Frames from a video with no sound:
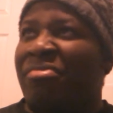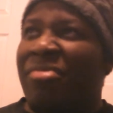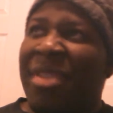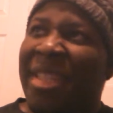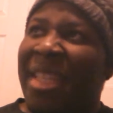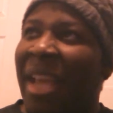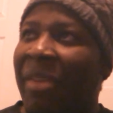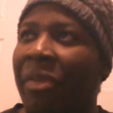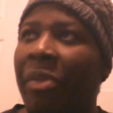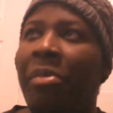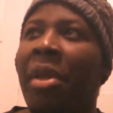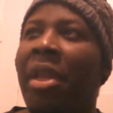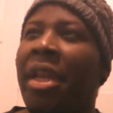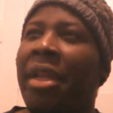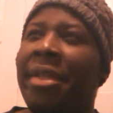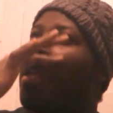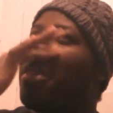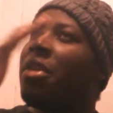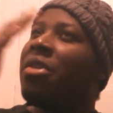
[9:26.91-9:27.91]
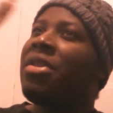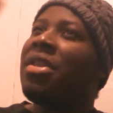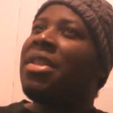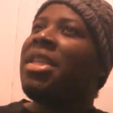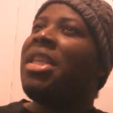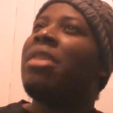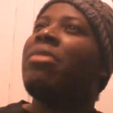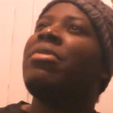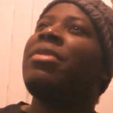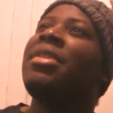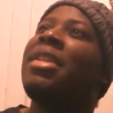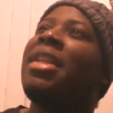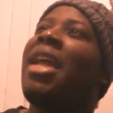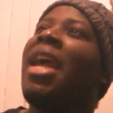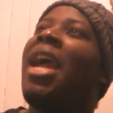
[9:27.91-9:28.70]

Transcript: 7 minutes. But there's a sequence that